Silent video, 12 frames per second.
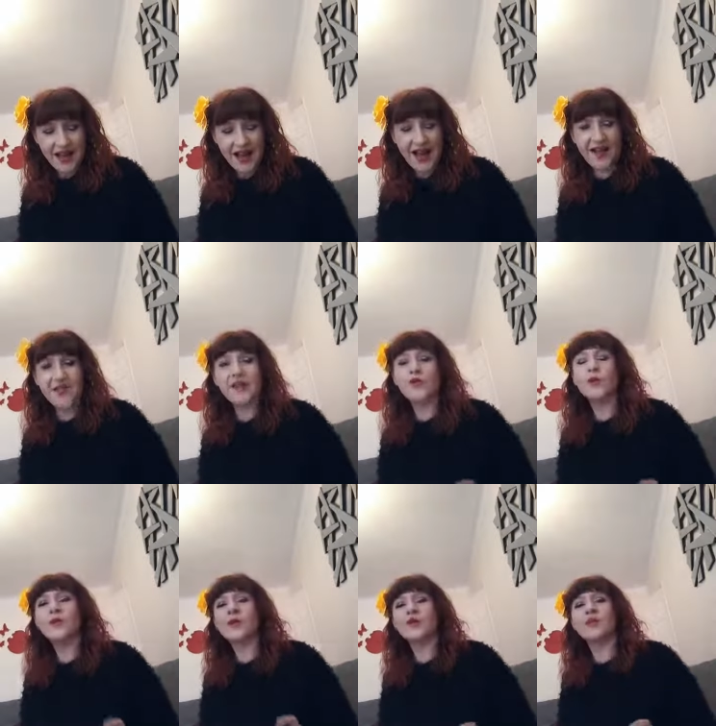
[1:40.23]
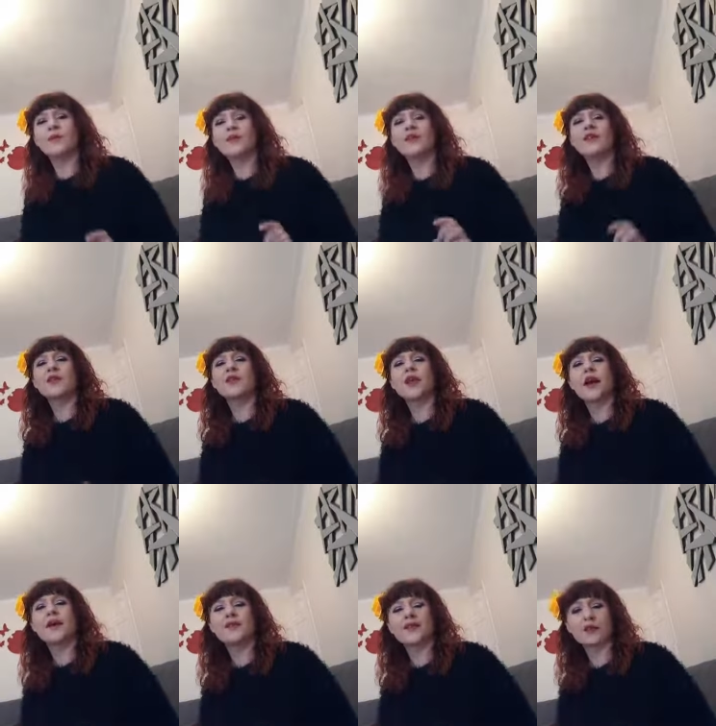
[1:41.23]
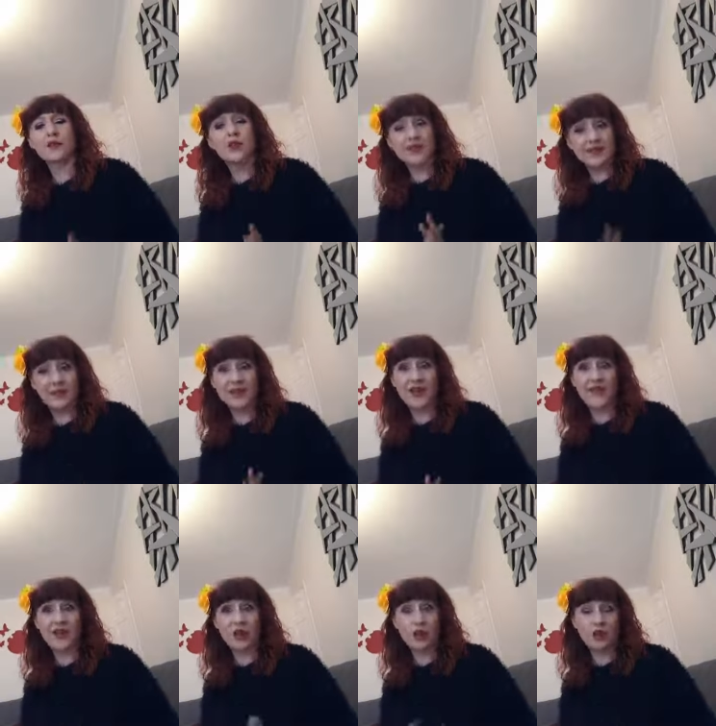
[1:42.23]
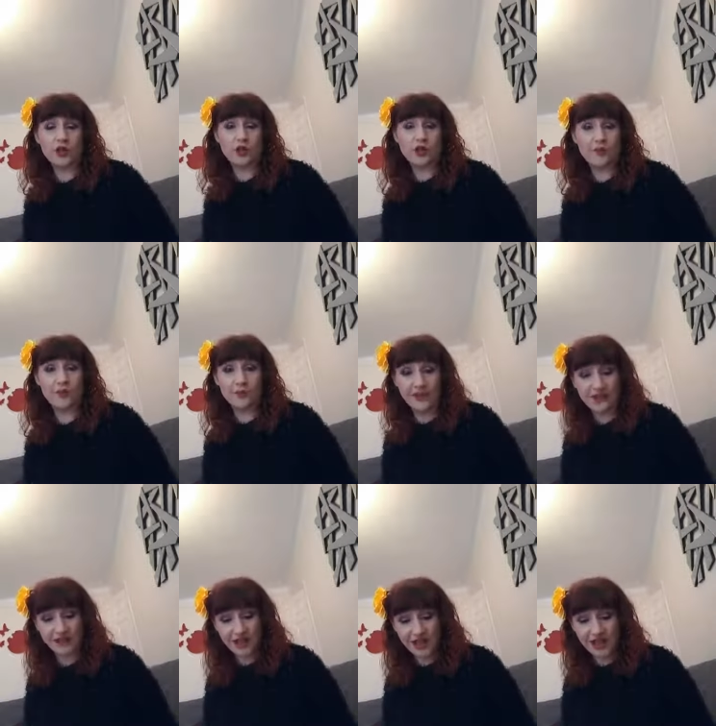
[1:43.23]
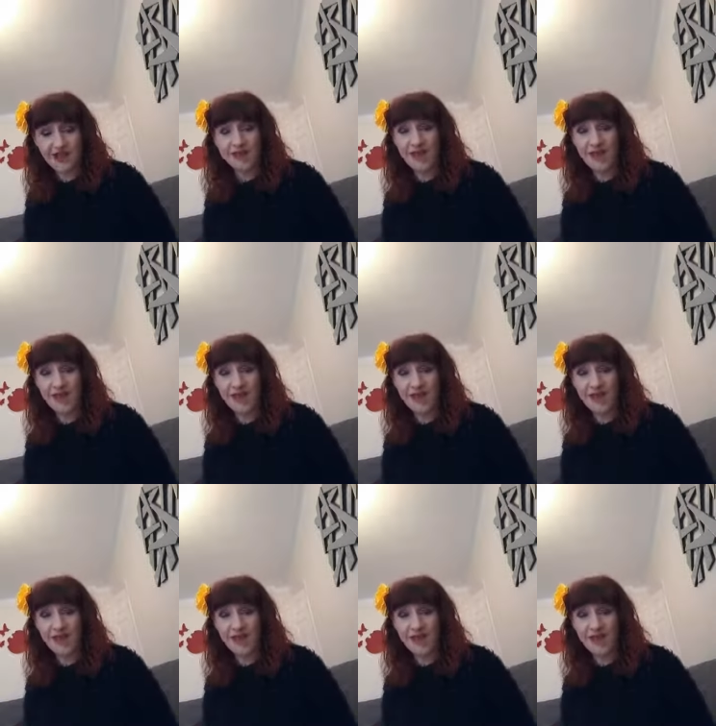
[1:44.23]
I think from the social media, they don't they don't really seem to have a huge social media presence yet.